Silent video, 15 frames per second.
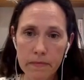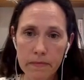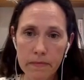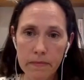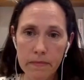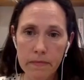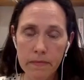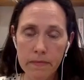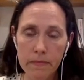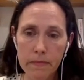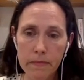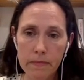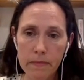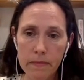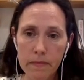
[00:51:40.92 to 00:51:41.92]

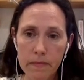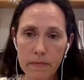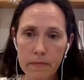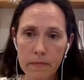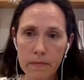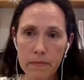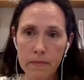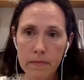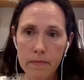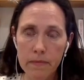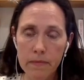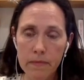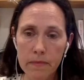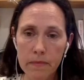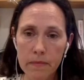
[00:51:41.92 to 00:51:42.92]

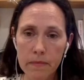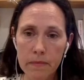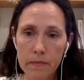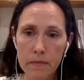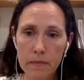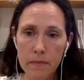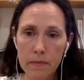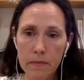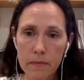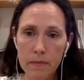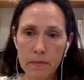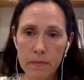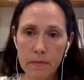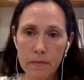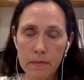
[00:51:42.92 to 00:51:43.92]

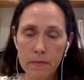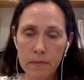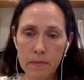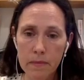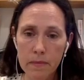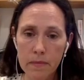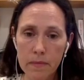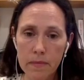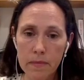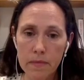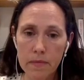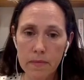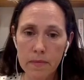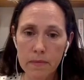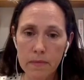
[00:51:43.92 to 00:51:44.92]

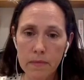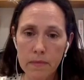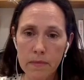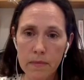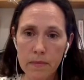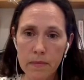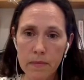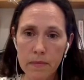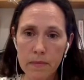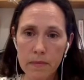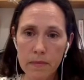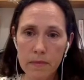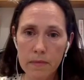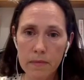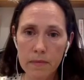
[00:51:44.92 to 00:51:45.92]

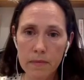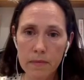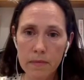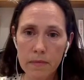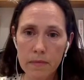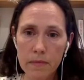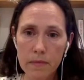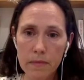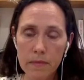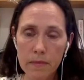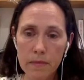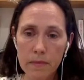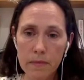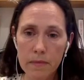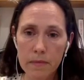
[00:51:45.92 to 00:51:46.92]

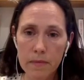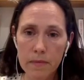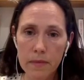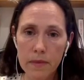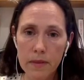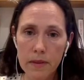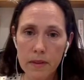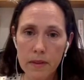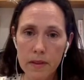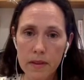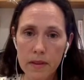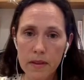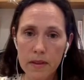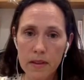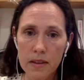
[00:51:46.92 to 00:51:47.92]

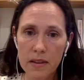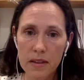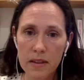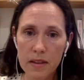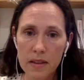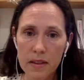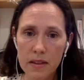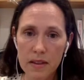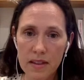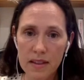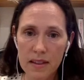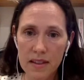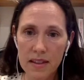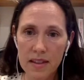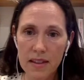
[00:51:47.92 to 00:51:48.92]
No words are spoken by the person on screen.